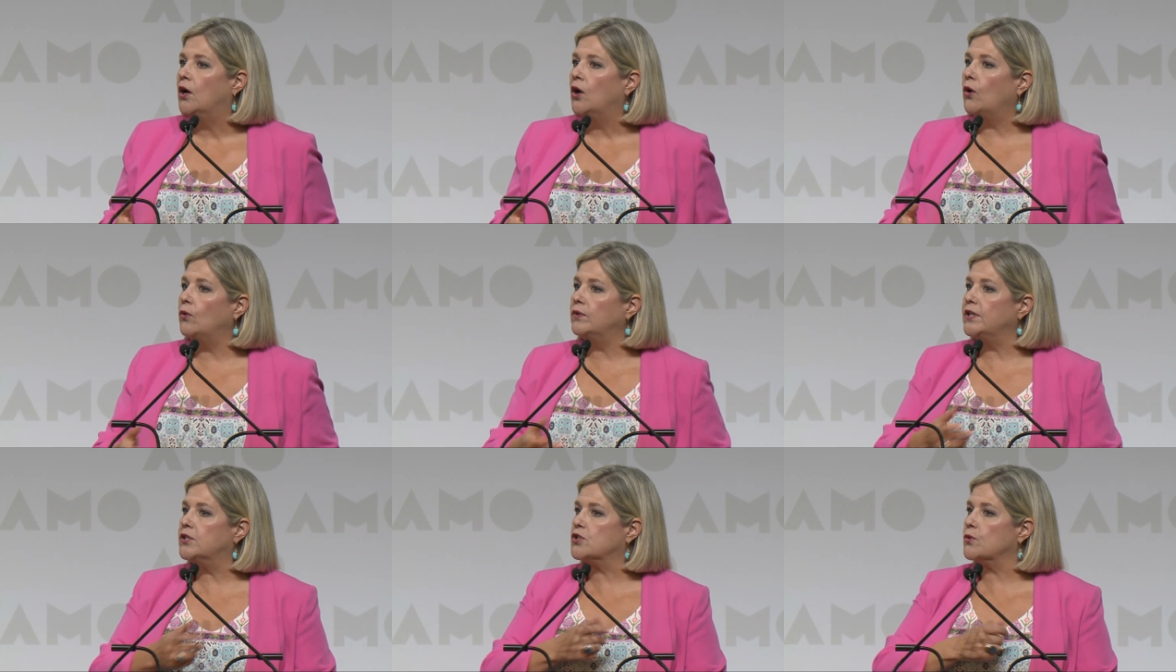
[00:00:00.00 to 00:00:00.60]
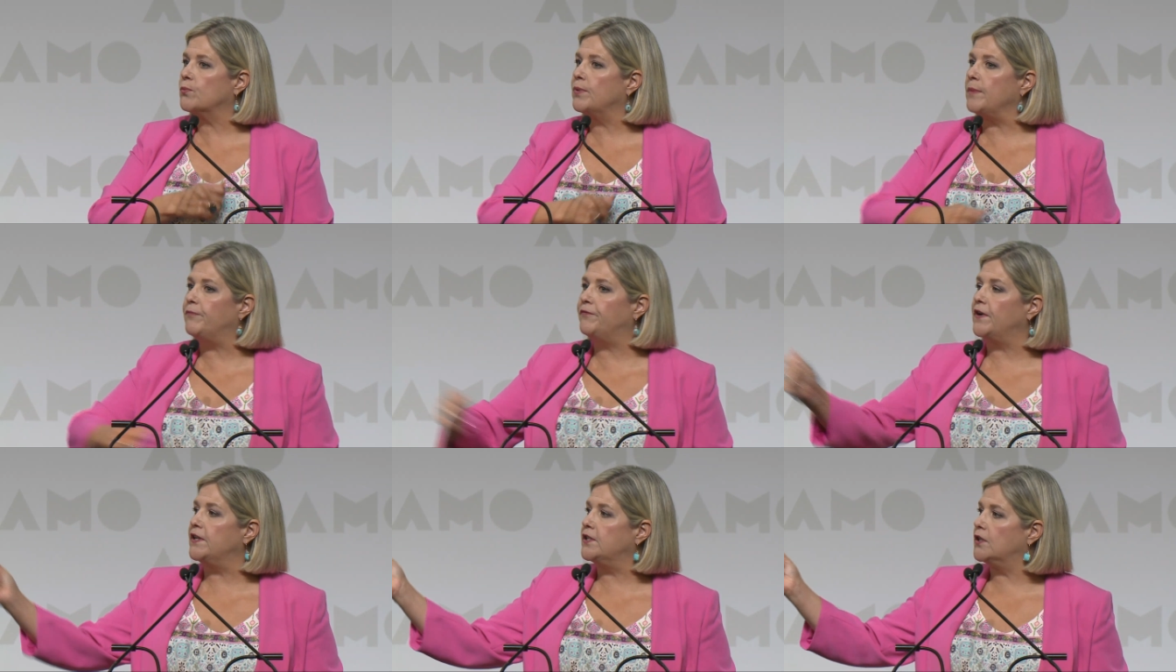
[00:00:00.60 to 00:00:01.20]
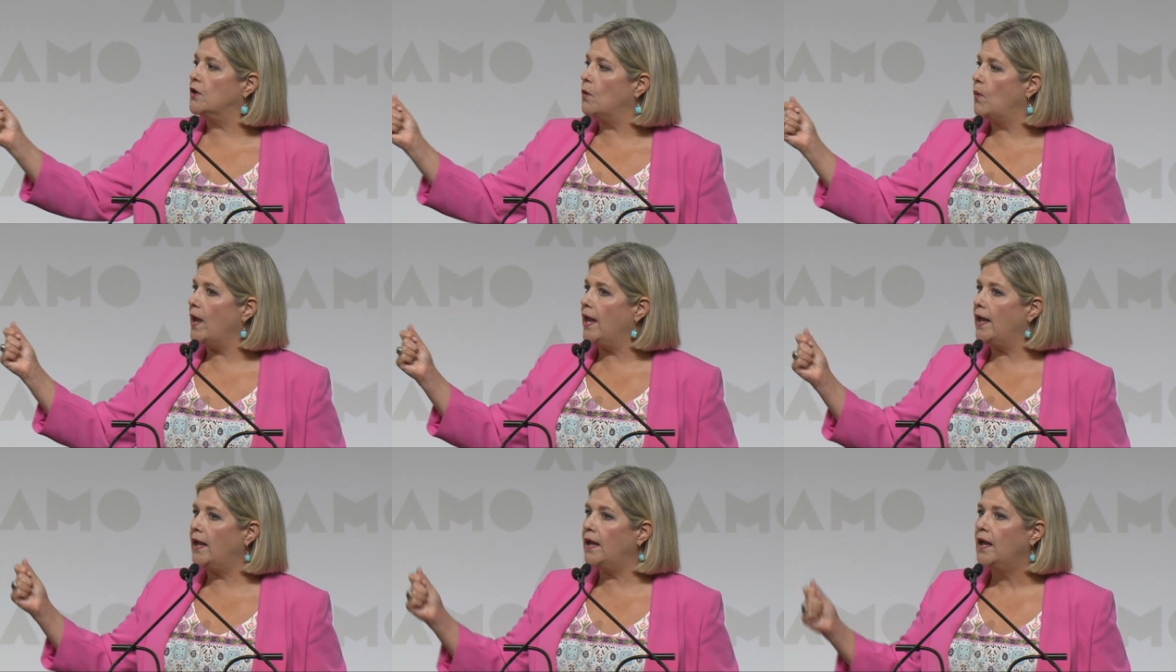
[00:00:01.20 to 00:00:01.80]
only to rip funding
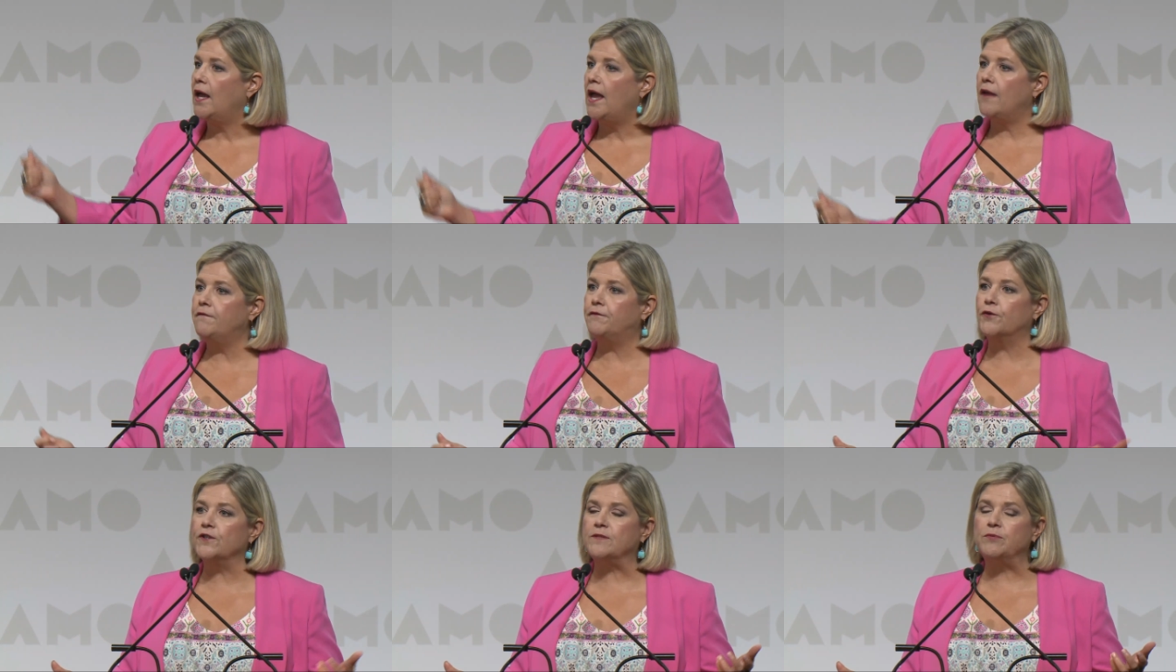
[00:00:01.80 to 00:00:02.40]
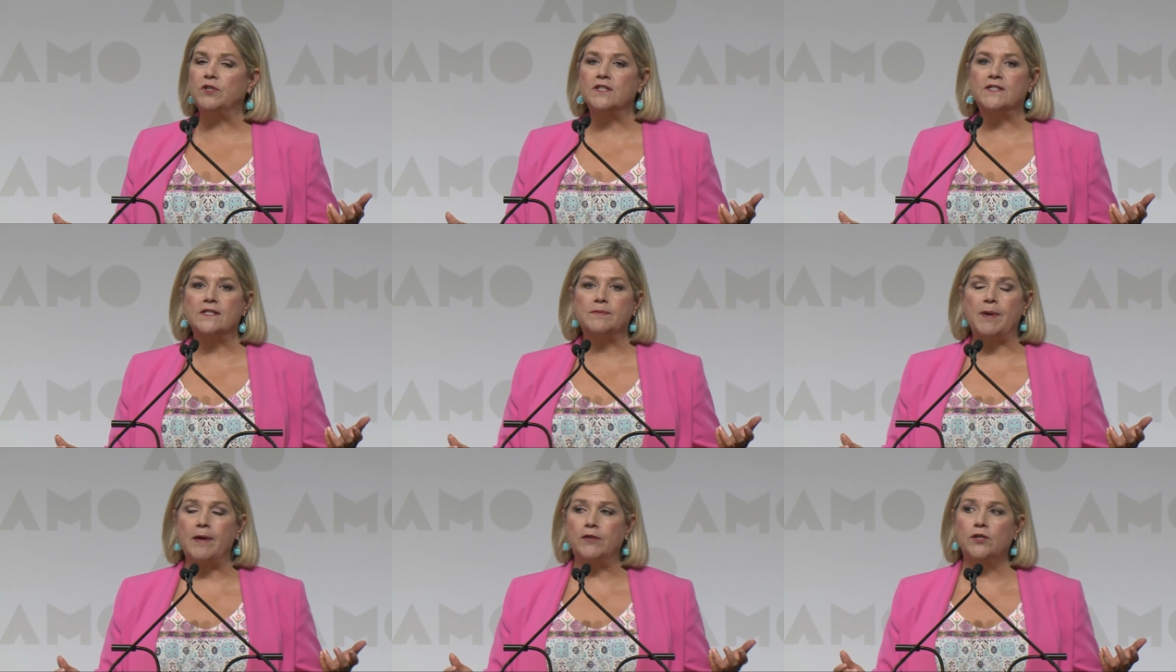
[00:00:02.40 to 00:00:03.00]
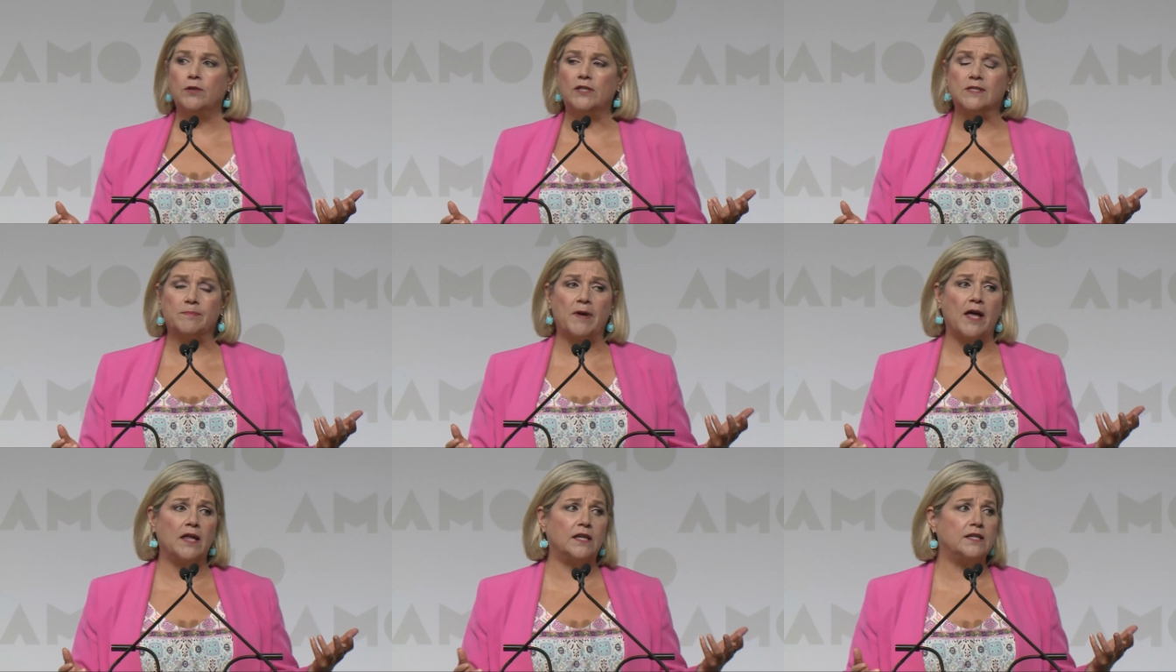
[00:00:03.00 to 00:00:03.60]
away and force
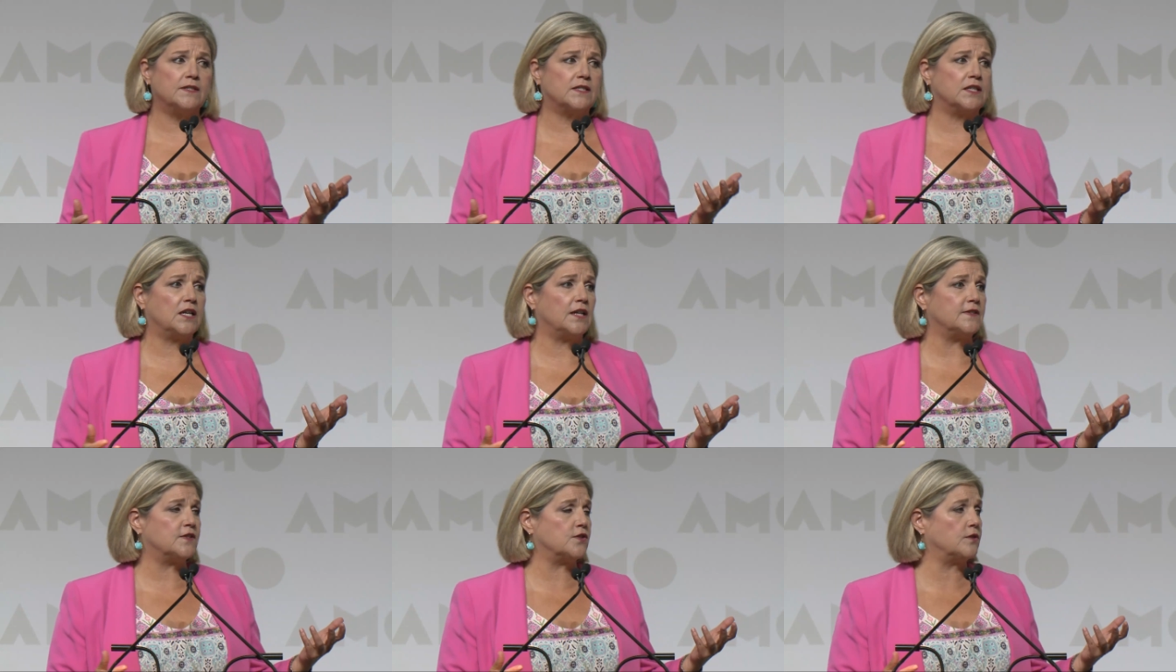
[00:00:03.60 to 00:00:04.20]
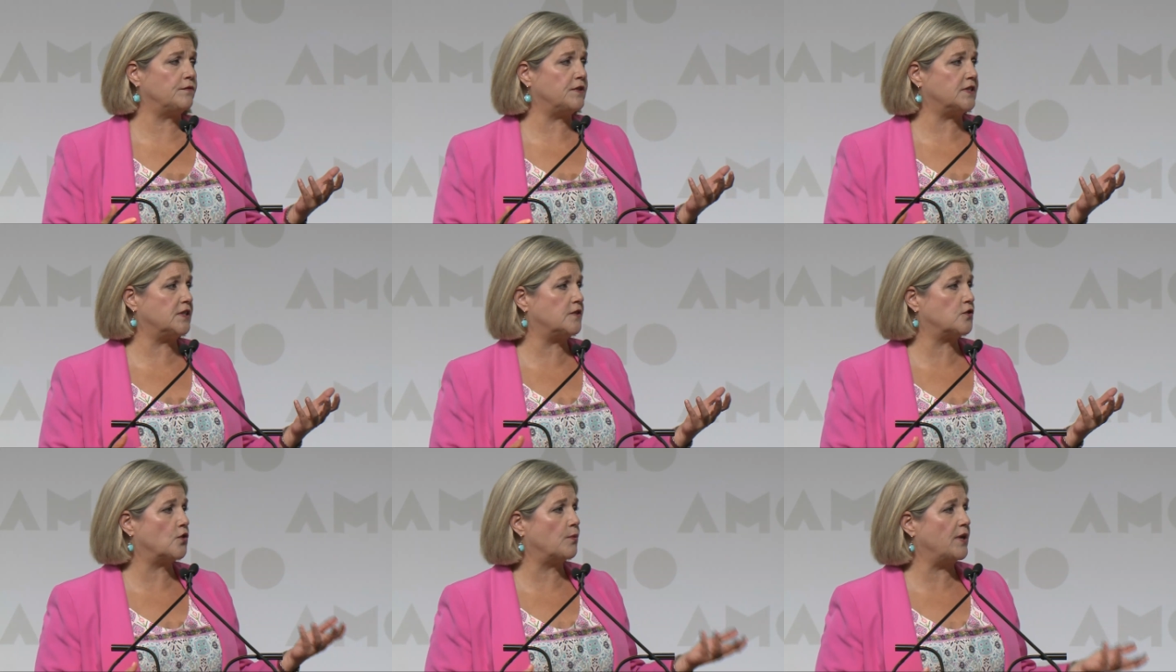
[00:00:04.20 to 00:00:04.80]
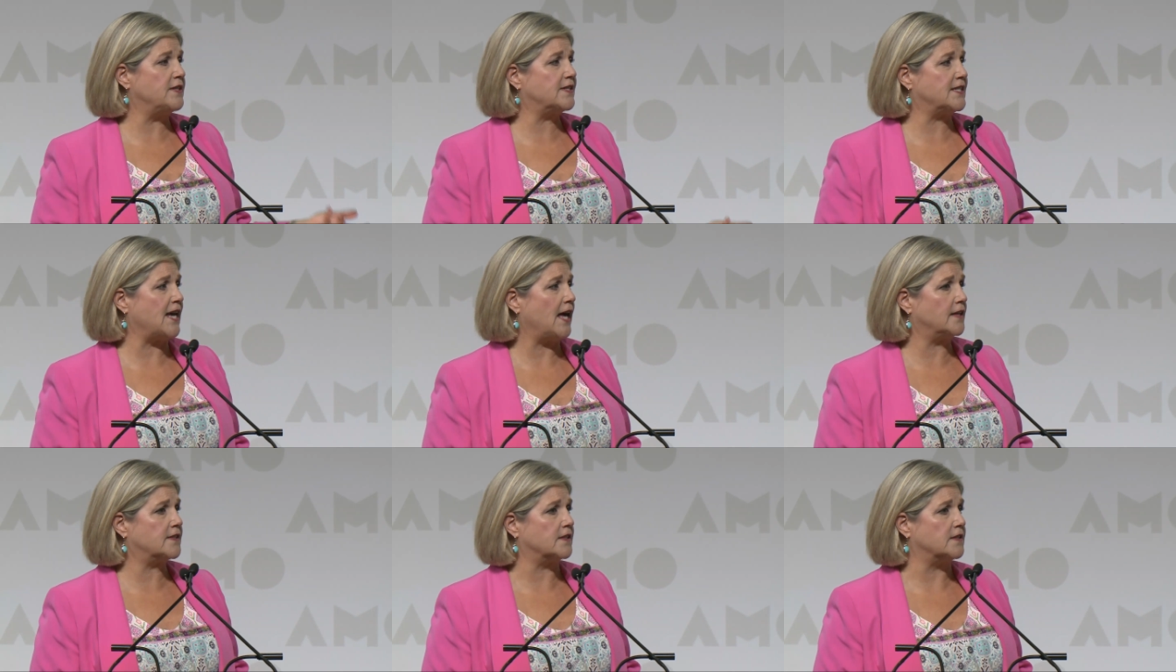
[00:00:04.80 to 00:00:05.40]
municipalities to cut services or raise
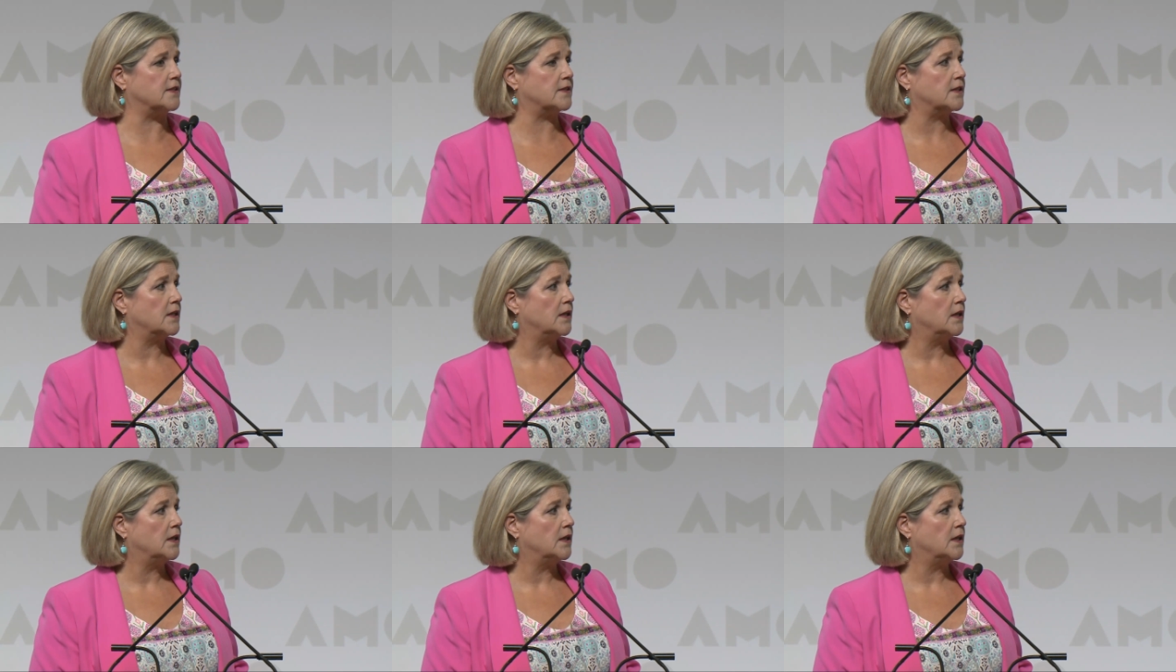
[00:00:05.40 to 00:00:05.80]
taxes.